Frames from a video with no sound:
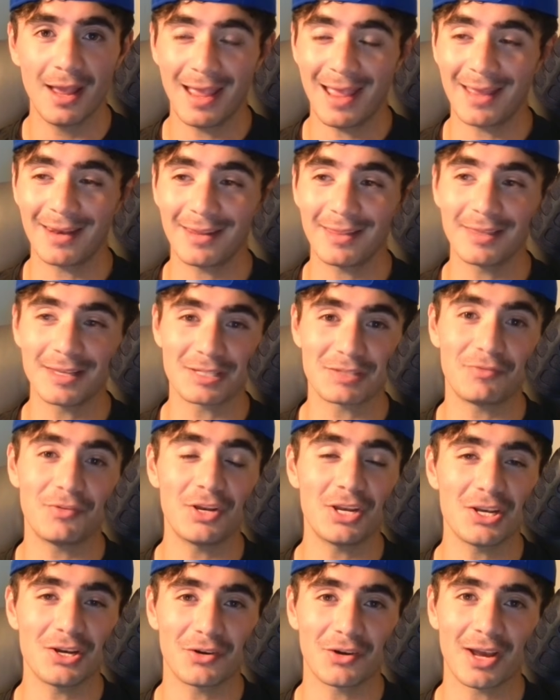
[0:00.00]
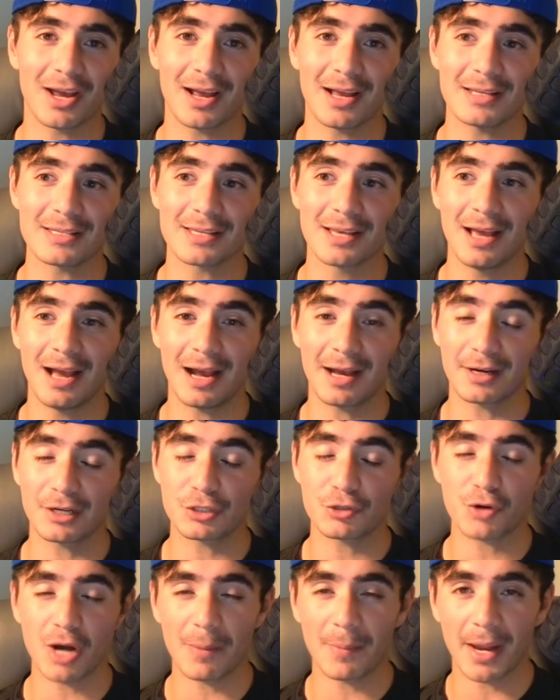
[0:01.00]
And in this video, guys, I'm
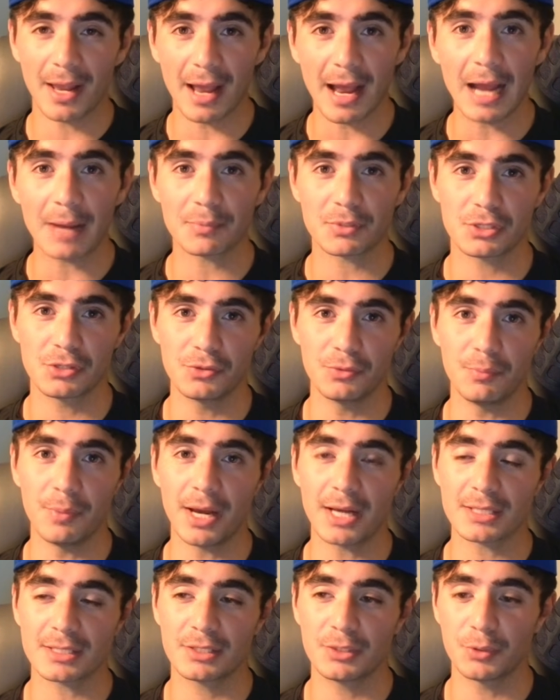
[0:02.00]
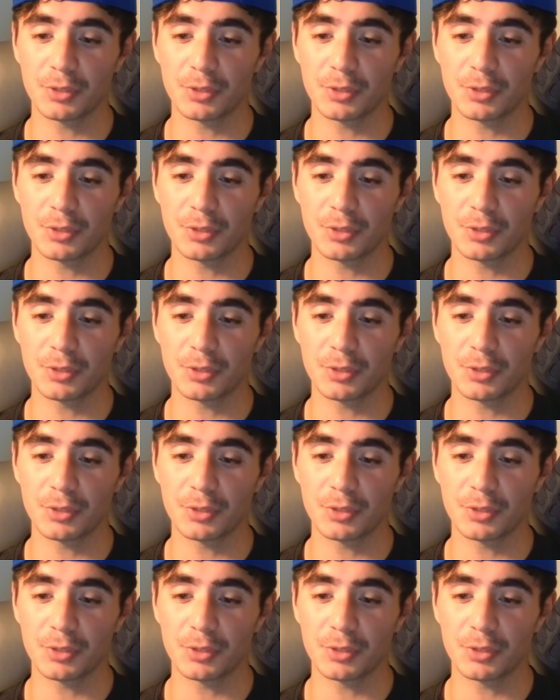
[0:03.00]
going to try my absolute best